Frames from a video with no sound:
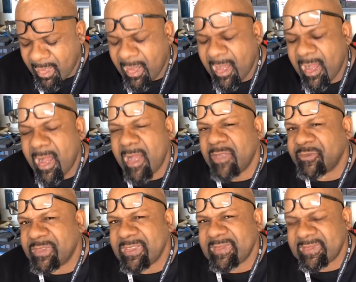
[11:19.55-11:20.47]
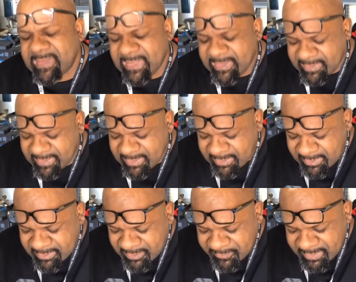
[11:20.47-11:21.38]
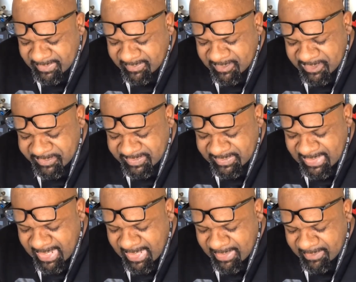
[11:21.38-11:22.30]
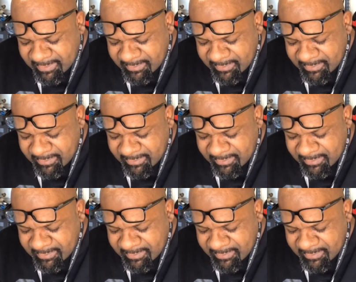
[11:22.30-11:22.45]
160-degree thermostat,